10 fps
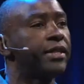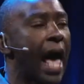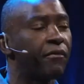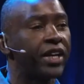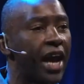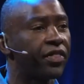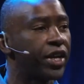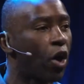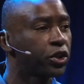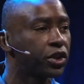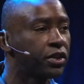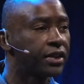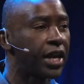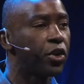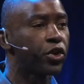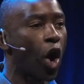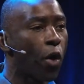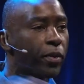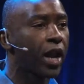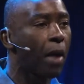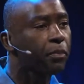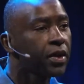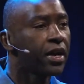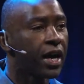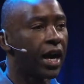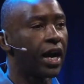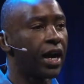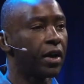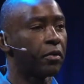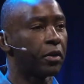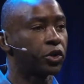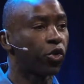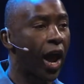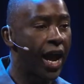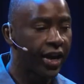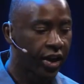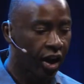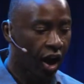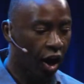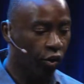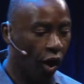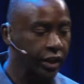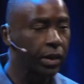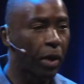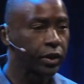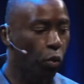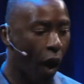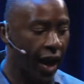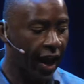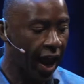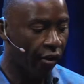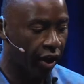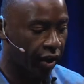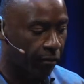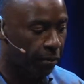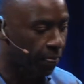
navigate the oceans and you could open up trade across a much wider area.